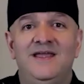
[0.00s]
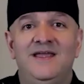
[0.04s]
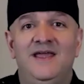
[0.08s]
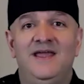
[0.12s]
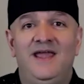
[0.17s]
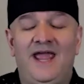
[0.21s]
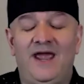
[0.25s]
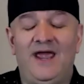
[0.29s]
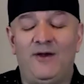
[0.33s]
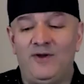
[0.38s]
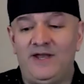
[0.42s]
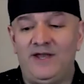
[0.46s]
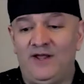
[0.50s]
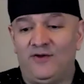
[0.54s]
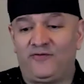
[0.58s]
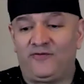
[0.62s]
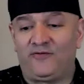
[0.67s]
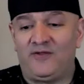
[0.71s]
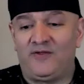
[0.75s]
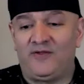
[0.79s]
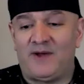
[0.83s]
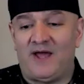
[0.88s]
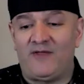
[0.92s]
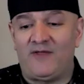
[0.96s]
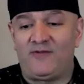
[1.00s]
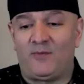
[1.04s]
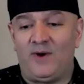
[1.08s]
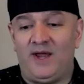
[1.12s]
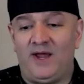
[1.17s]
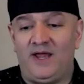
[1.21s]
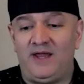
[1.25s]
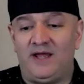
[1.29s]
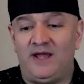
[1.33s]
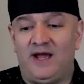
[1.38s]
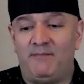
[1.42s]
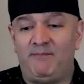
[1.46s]
Harry Nilsson, by the
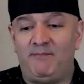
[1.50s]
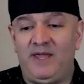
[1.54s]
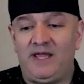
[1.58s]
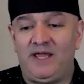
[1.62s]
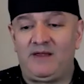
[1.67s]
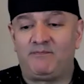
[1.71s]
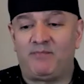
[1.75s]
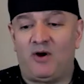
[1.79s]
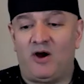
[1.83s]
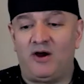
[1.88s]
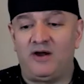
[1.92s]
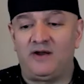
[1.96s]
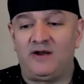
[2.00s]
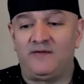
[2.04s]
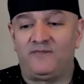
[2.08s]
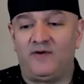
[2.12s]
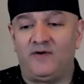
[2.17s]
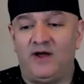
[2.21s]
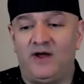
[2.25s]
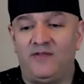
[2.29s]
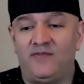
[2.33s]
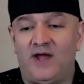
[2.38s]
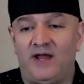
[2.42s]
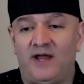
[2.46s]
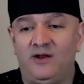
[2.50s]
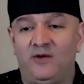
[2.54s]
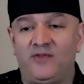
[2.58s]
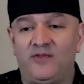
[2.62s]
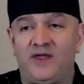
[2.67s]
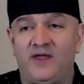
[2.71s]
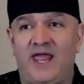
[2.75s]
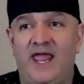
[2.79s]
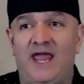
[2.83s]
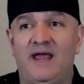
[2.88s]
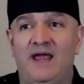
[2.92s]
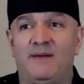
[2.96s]
way, a big part of uh, I know
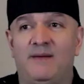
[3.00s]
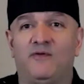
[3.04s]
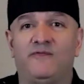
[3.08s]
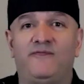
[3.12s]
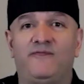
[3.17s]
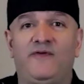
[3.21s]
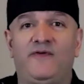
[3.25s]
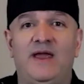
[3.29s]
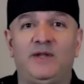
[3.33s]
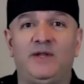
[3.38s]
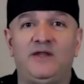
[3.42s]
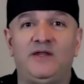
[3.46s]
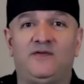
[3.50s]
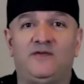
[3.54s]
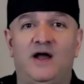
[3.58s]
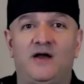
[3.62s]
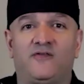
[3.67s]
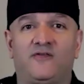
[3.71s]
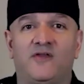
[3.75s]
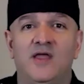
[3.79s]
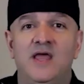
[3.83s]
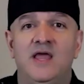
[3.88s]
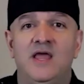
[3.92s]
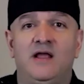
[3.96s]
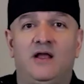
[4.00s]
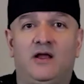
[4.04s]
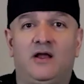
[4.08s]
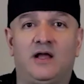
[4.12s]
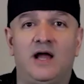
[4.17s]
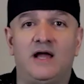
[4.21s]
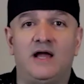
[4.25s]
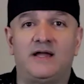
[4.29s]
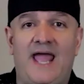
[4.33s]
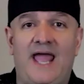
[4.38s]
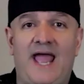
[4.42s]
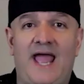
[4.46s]
the Campbell family talks.
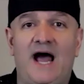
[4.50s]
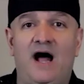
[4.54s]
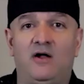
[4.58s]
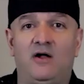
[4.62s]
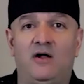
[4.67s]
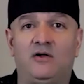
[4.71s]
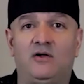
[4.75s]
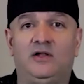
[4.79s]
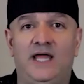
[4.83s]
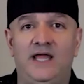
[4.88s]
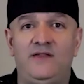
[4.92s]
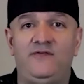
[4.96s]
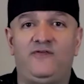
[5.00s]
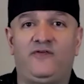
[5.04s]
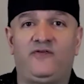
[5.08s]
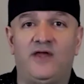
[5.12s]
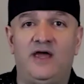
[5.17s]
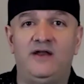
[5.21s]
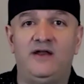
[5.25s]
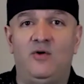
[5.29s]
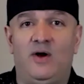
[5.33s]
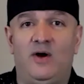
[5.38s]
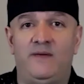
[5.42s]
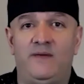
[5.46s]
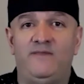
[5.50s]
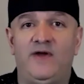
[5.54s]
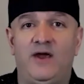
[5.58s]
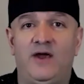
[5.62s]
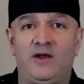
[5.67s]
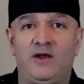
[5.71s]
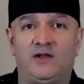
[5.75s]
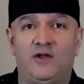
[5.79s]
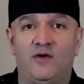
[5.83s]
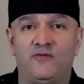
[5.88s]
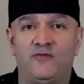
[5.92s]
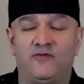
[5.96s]
Uh, Cal Glen's son, who I'm
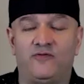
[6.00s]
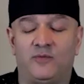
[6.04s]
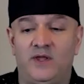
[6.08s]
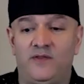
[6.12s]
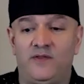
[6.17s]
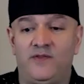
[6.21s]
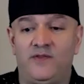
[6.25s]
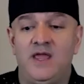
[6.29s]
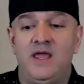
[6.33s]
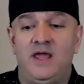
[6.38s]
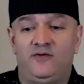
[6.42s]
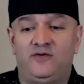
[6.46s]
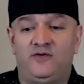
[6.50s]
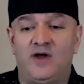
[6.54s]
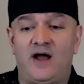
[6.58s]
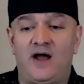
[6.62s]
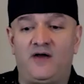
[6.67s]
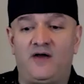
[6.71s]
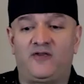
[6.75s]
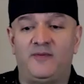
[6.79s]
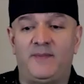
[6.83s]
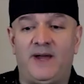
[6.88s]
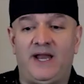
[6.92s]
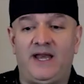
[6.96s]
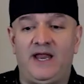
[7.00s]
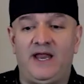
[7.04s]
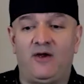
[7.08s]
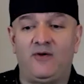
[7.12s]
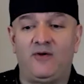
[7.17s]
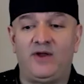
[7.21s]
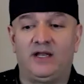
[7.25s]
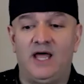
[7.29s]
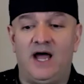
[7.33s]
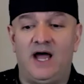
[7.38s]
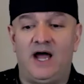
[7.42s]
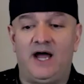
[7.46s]
very yeah, close yeah. with, talks about
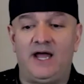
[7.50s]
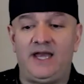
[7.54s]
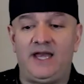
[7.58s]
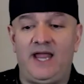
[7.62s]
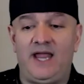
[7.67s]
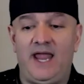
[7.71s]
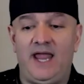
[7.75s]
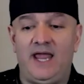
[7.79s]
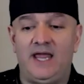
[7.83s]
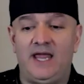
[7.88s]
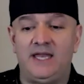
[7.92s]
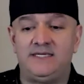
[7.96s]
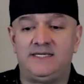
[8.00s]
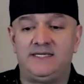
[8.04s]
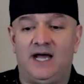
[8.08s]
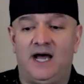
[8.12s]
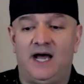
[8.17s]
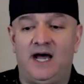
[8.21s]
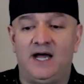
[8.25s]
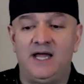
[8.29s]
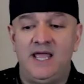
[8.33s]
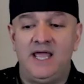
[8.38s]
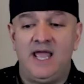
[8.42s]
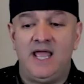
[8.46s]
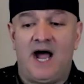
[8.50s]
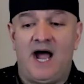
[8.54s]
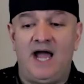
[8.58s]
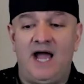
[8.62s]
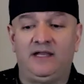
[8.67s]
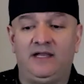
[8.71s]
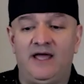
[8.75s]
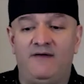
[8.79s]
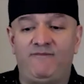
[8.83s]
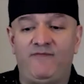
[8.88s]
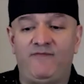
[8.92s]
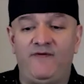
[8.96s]
Harry a lot, and uh, I
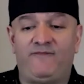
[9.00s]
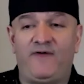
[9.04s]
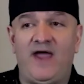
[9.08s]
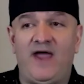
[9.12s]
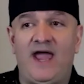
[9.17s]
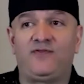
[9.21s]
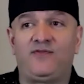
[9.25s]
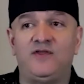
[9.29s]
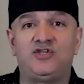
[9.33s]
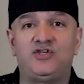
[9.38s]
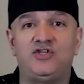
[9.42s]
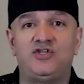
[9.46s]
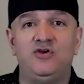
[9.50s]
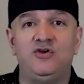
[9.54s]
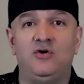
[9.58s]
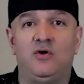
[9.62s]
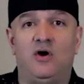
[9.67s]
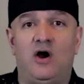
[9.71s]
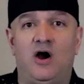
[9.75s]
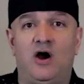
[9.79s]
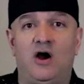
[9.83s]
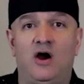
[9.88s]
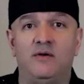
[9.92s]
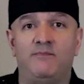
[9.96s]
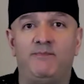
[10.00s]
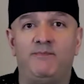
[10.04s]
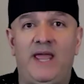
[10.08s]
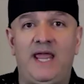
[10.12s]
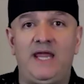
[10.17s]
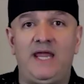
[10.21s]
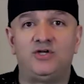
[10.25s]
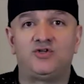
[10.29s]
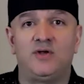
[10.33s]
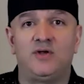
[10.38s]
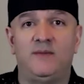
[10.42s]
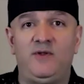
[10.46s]
love the fact that you are
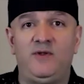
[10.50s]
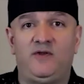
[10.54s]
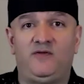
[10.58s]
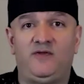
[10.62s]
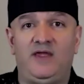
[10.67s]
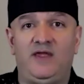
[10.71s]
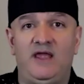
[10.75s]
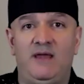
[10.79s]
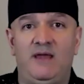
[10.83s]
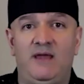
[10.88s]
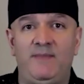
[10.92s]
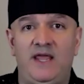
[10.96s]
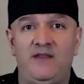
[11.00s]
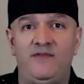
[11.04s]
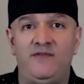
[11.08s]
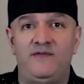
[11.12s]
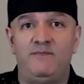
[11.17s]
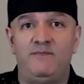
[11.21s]
paying tribute to him in the